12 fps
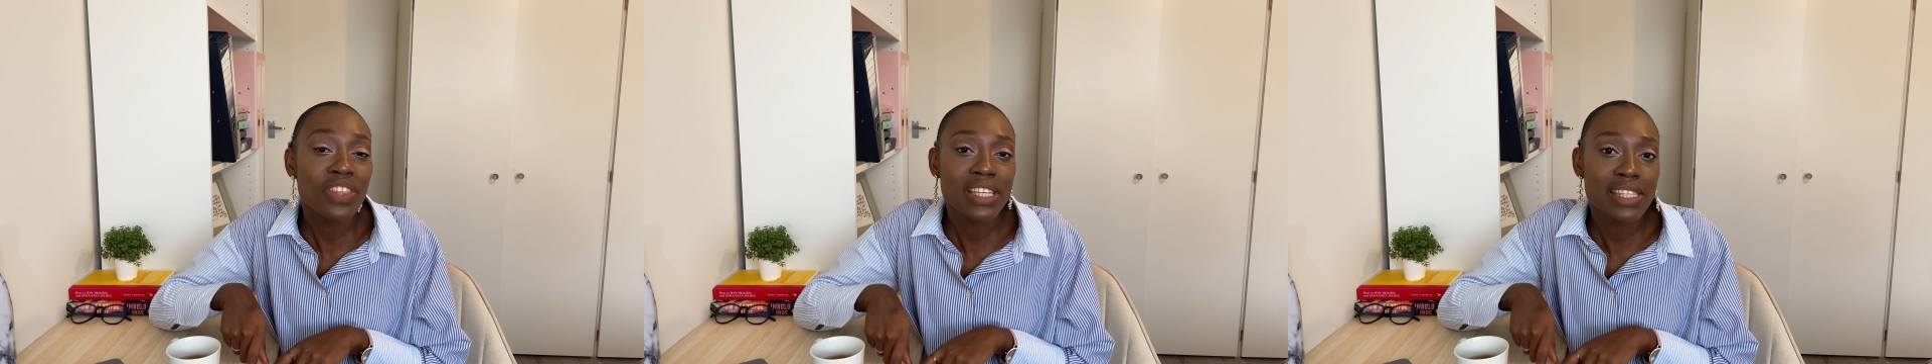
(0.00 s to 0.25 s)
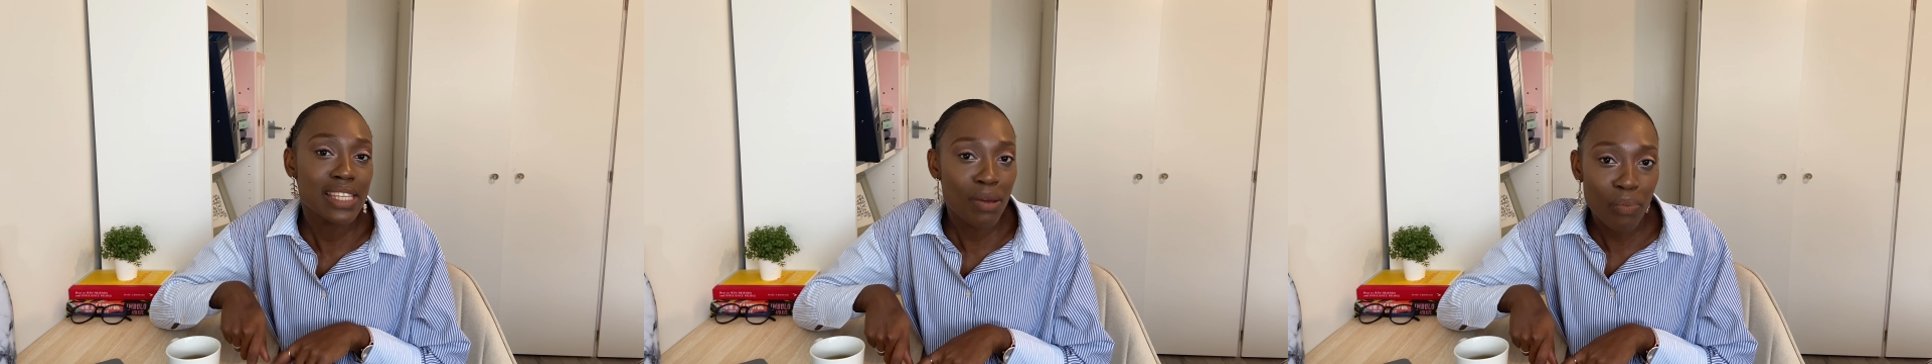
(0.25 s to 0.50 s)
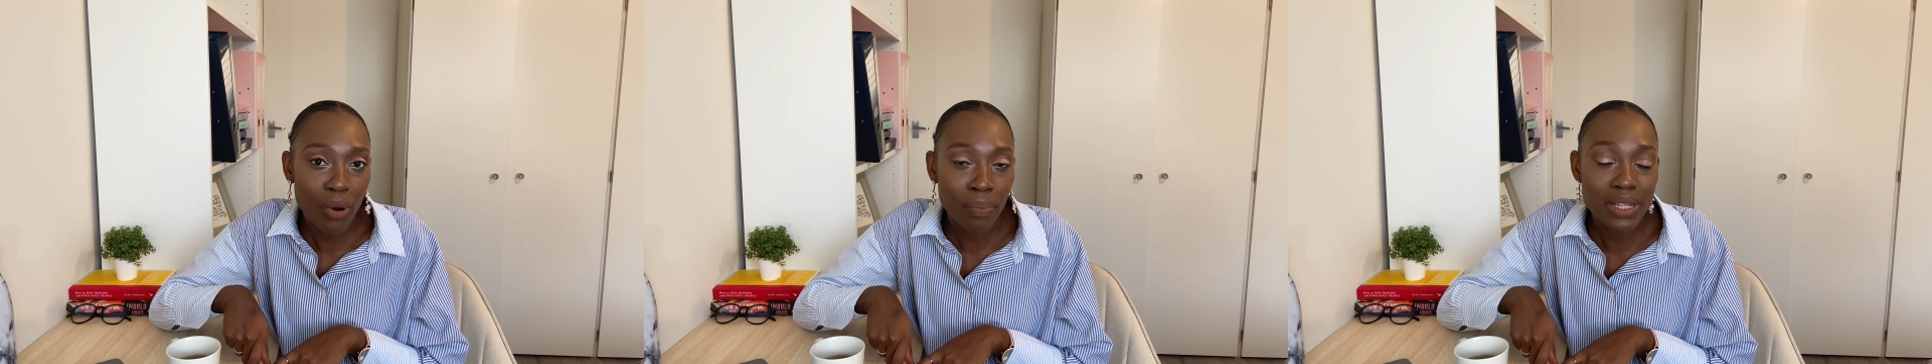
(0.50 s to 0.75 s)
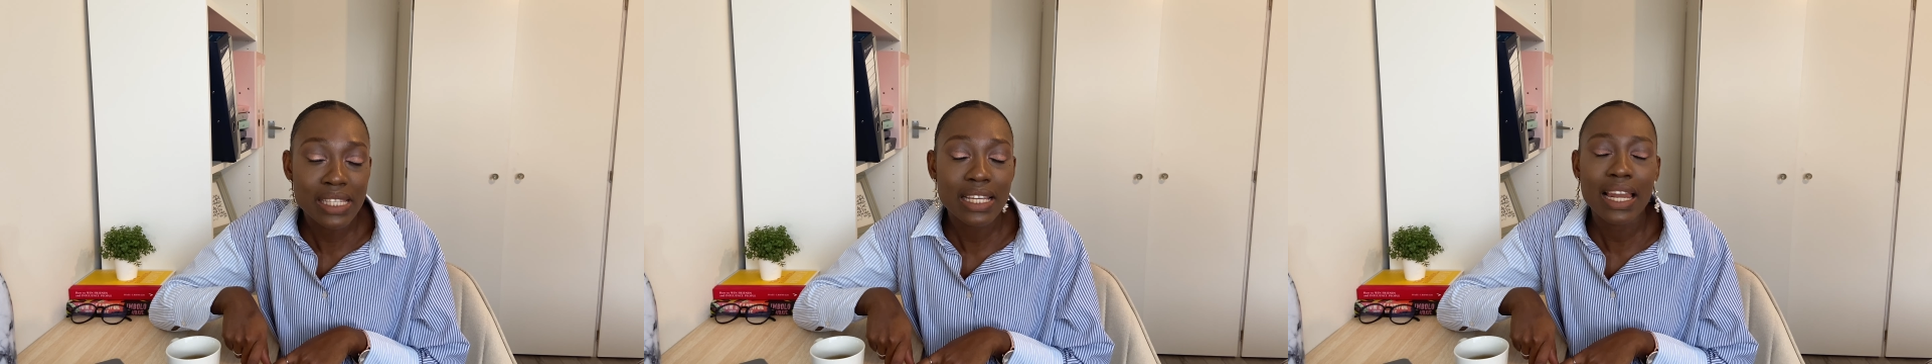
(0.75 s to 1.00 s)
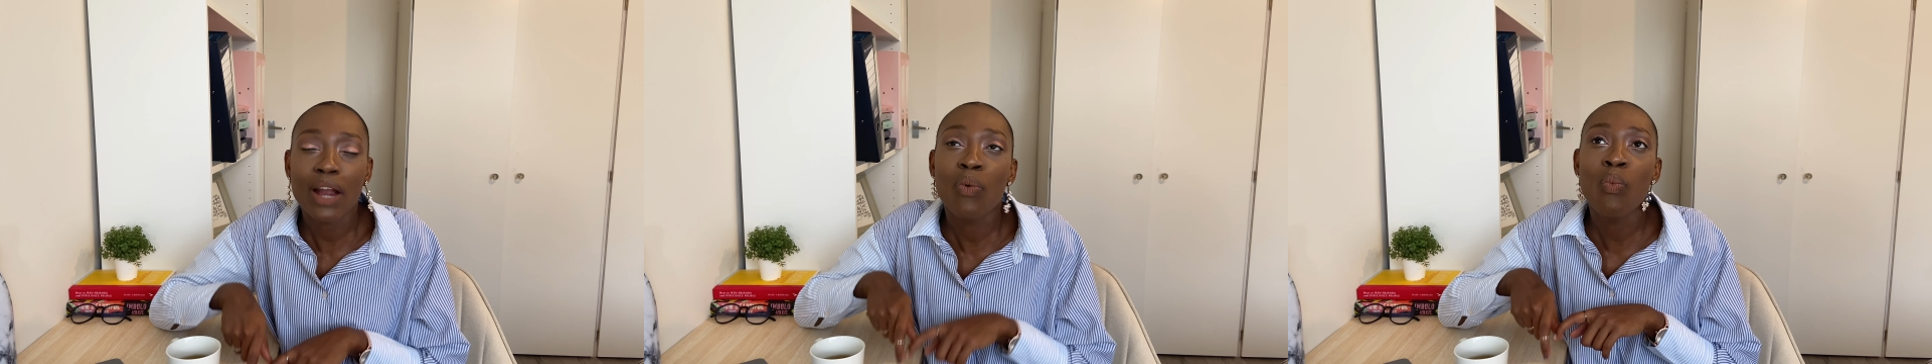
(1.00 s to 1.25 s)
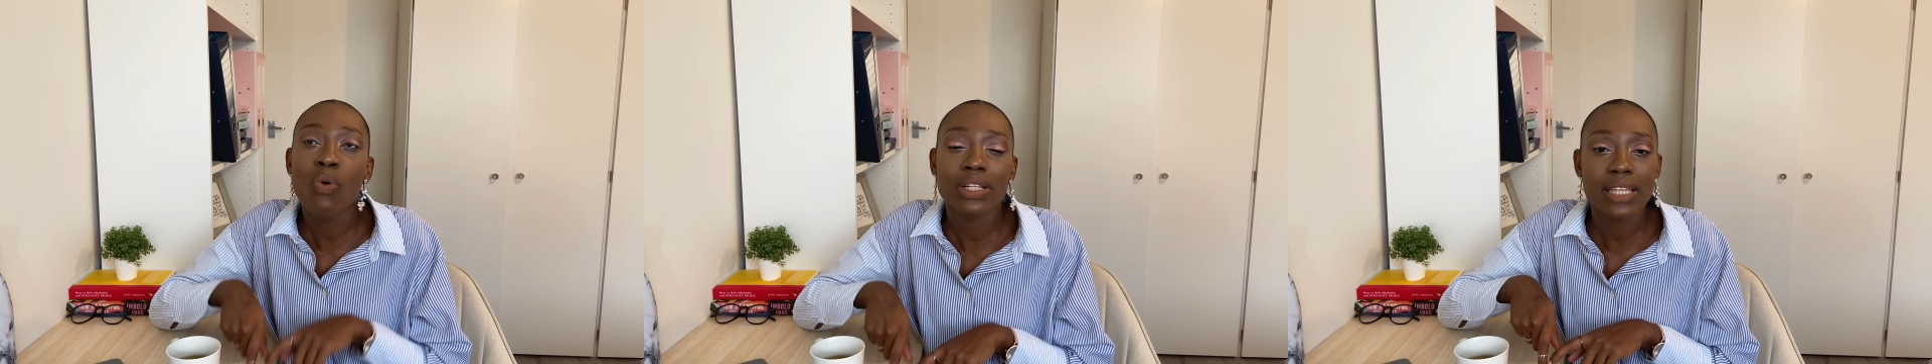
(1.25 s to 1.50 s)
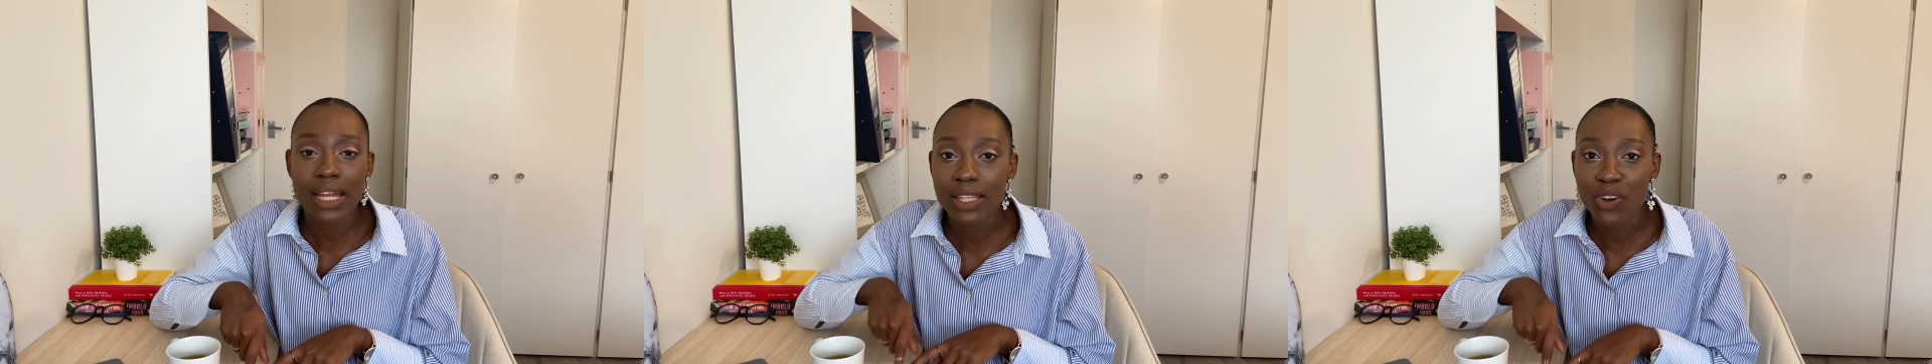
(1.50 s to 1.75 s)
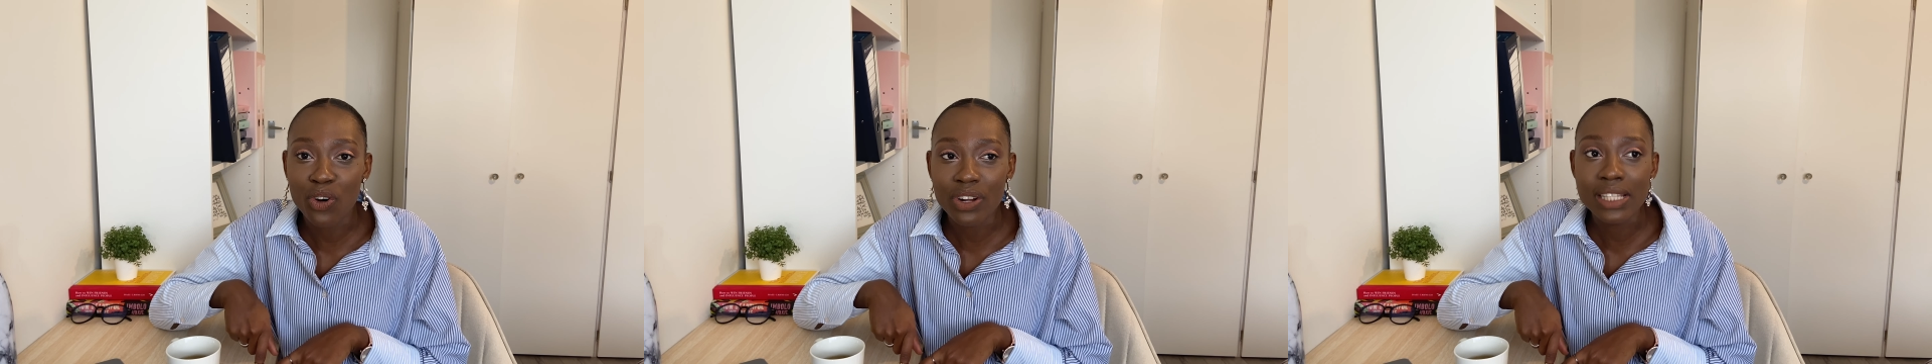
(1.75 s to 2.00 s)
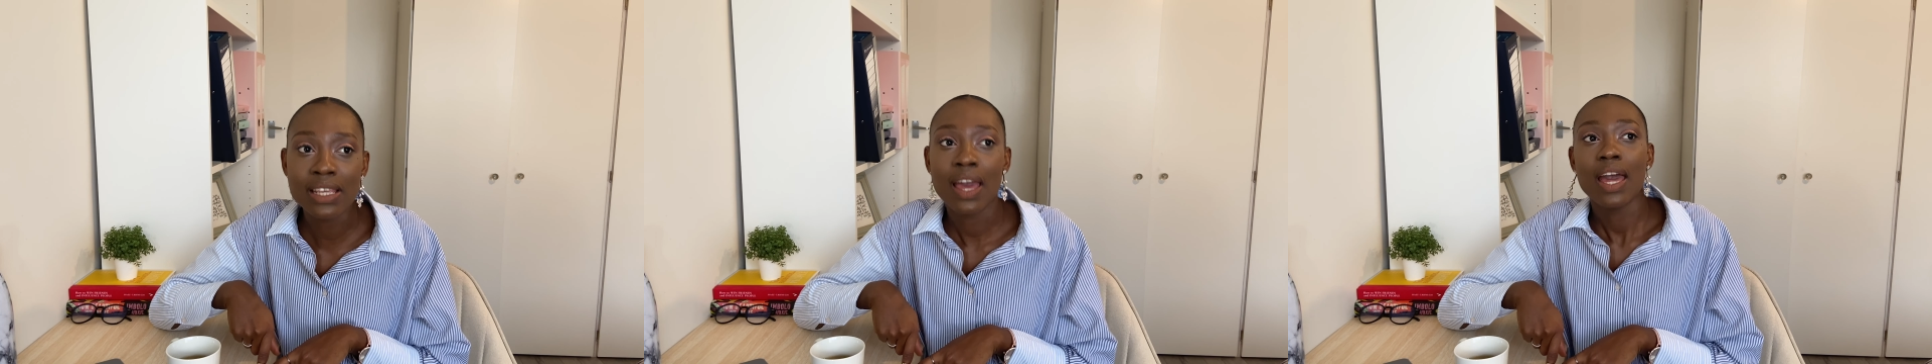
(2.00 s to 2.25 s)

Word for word: same property. Like, what are the odds?